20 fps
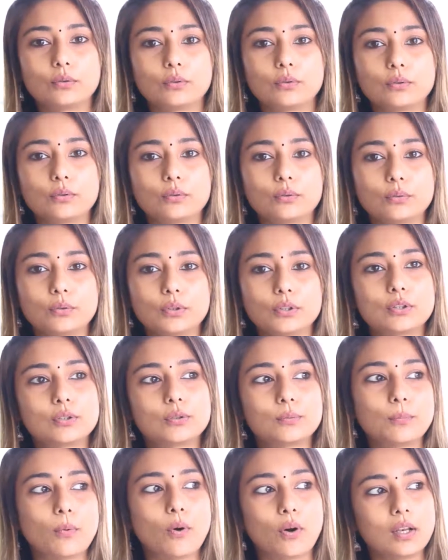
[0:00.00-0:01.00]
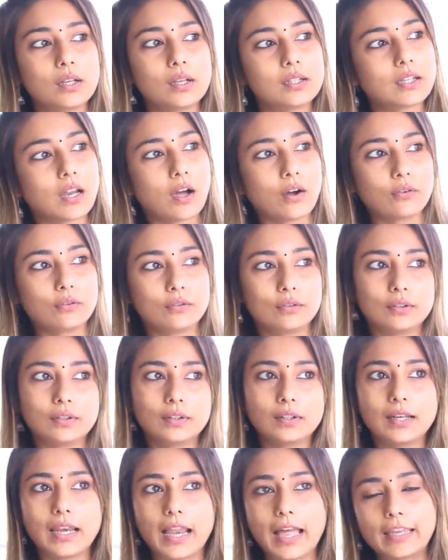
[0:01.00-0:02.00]
to the small
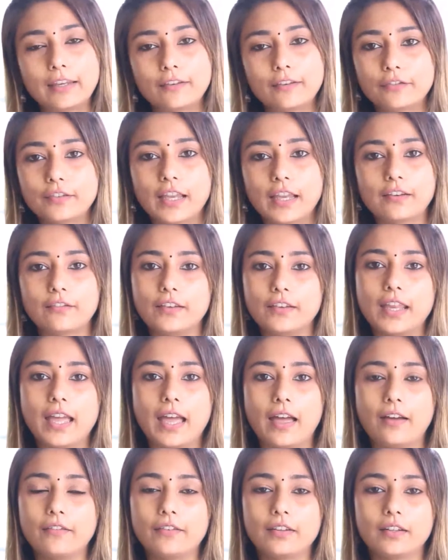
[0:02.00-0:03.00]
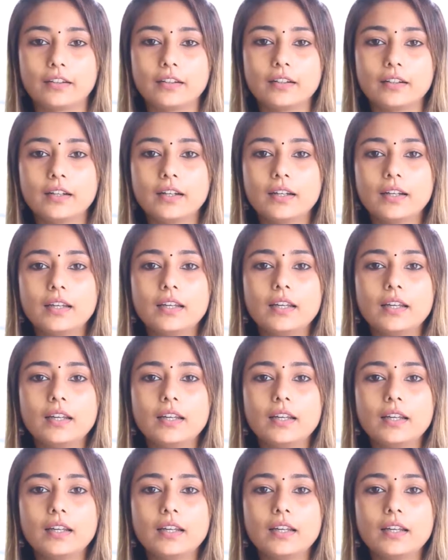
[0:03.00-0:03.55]
town life that we have here.